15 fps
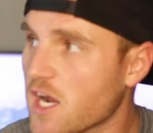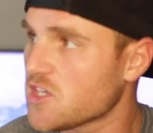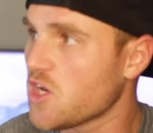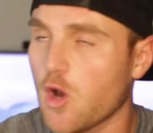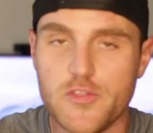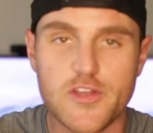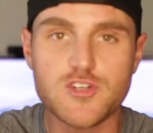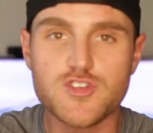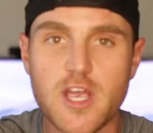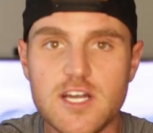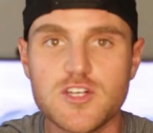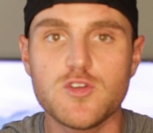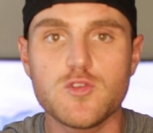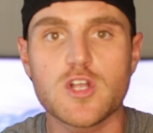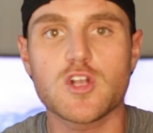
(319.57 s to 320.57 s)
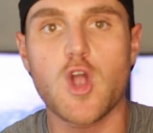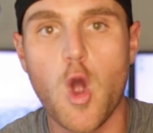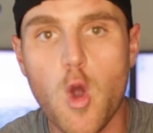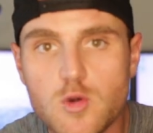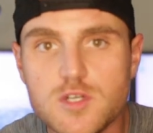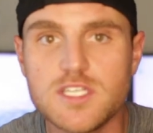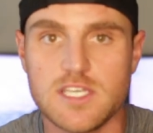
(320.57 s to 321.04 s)
No, they're trying to do their
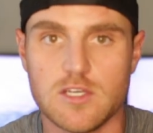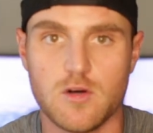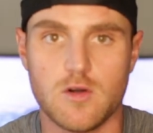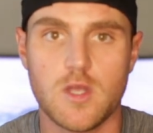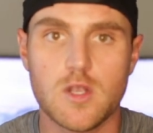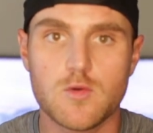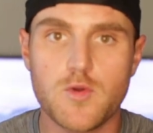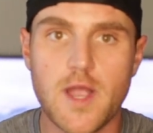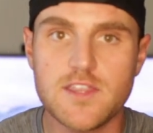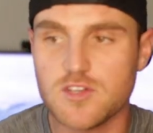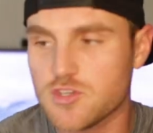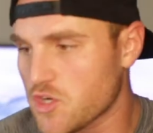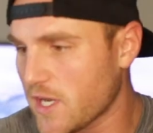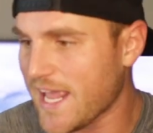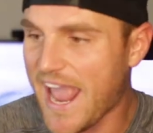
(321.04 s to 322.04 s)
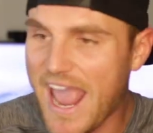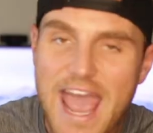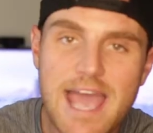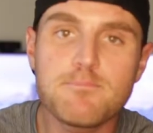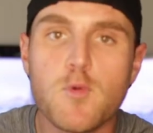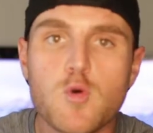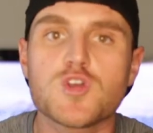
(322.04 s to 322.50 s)
own deal, right? They're trying to
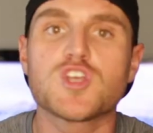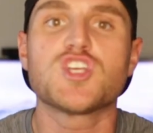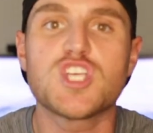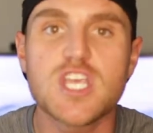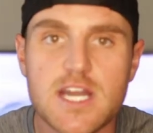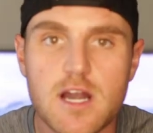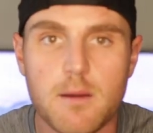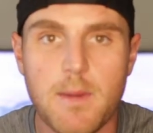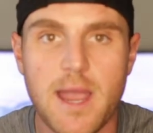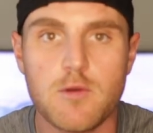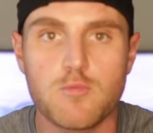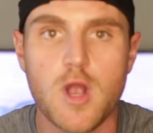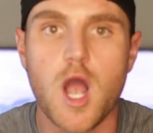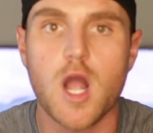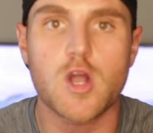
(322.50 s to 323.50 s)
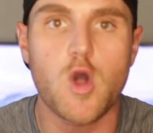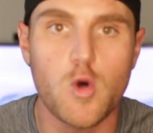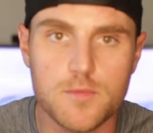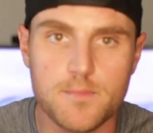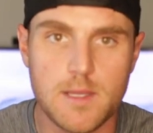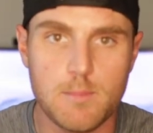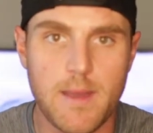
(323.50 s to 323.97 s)
add shit on my rock,
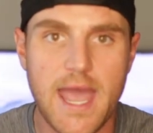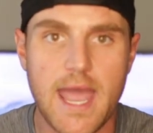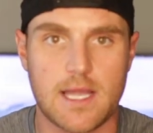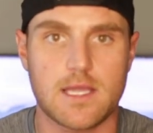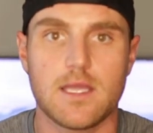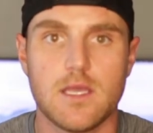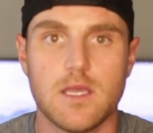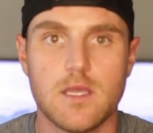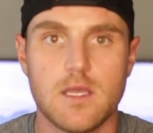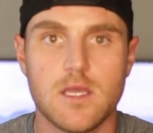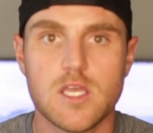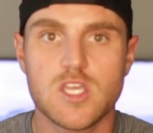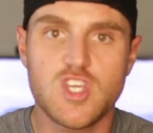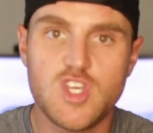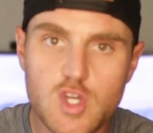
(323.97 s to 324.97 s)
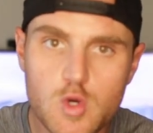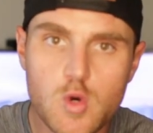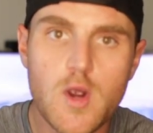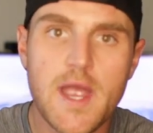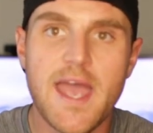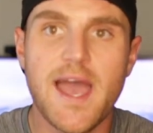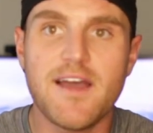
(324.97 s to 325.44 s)
hold me back.
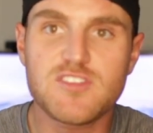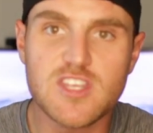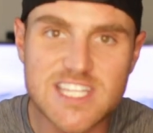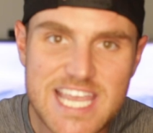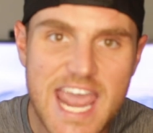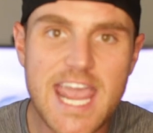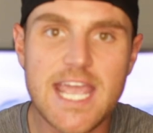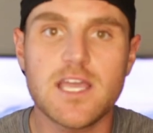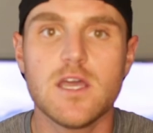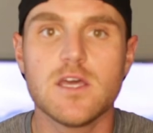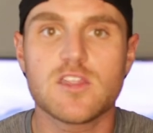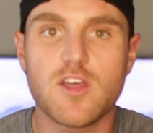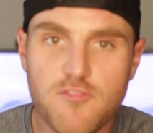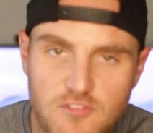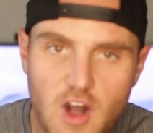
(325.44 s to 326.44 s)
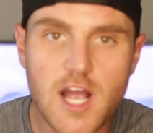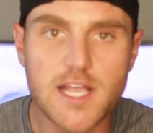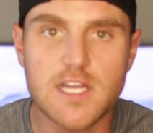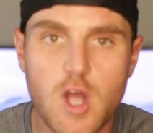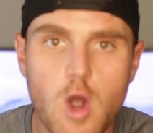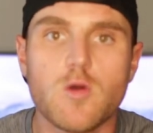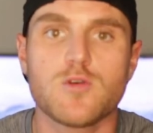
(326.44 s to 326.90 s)
You have to take the
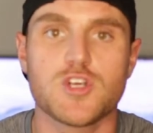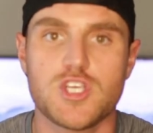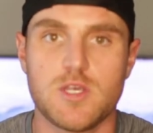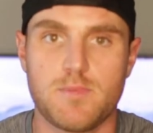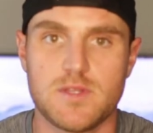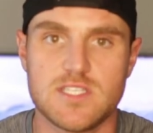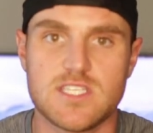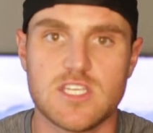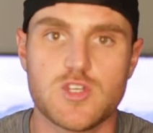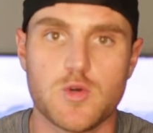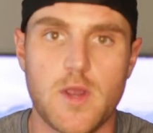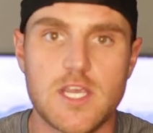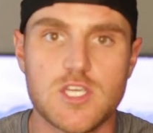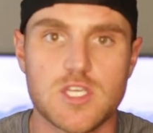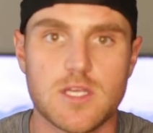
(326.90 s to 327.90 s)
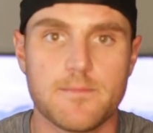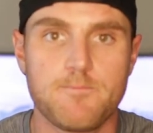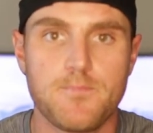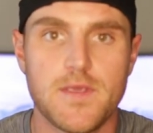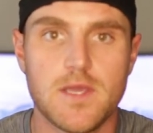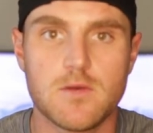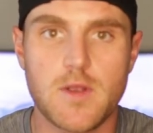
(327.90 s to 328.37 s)
ownership of the situation,
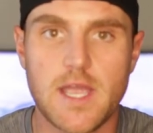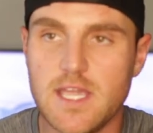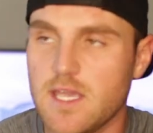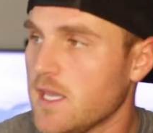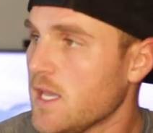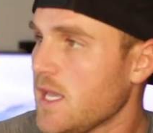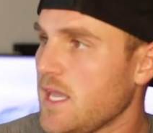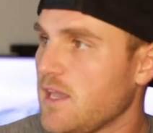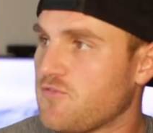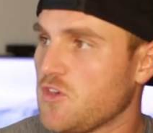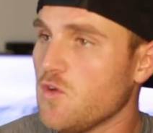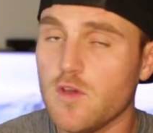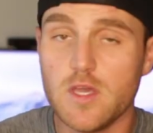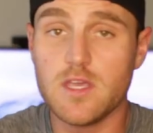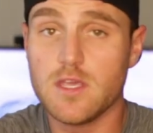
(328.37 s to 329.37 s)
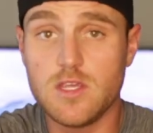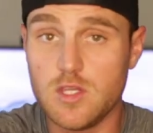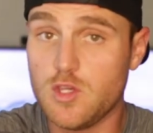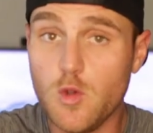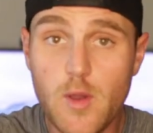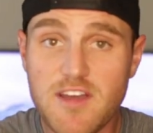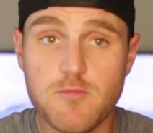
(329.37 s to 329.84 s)
right? If you
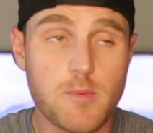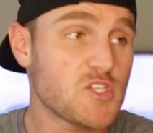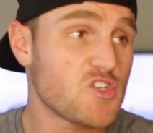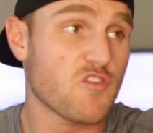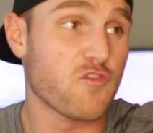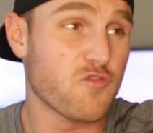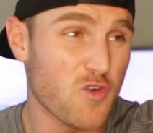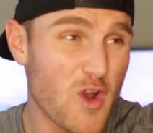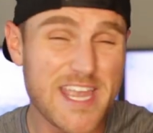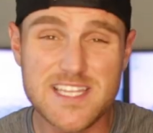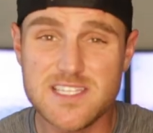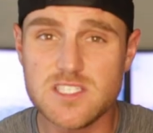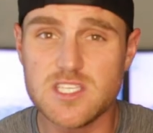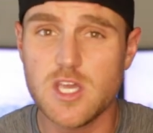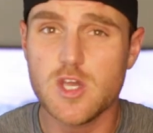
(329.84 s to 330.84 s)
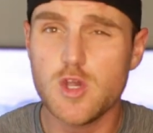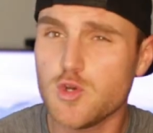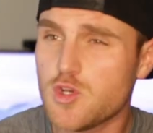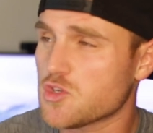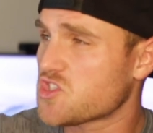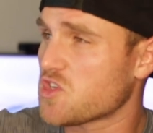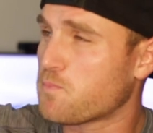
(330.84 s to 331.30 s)
you have a bunch of friends who
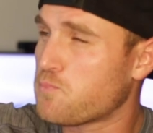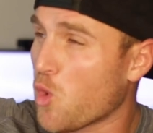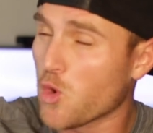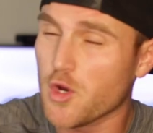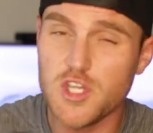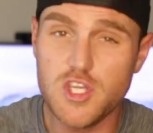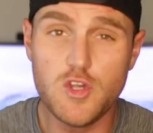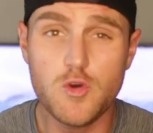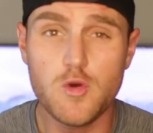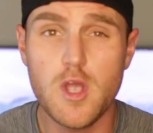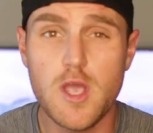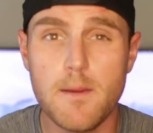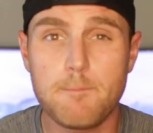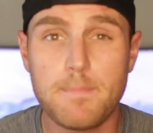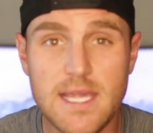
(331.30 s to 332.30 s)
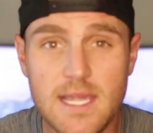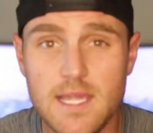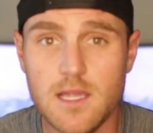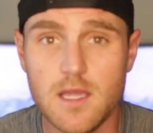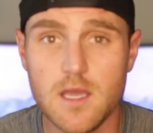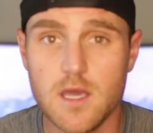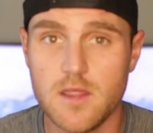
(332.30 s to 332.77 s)
don't support you
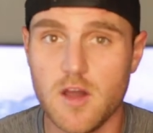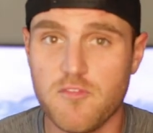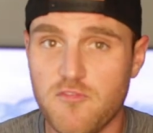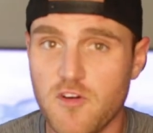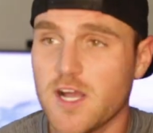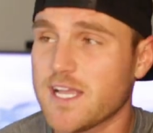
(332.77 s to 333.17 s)
being a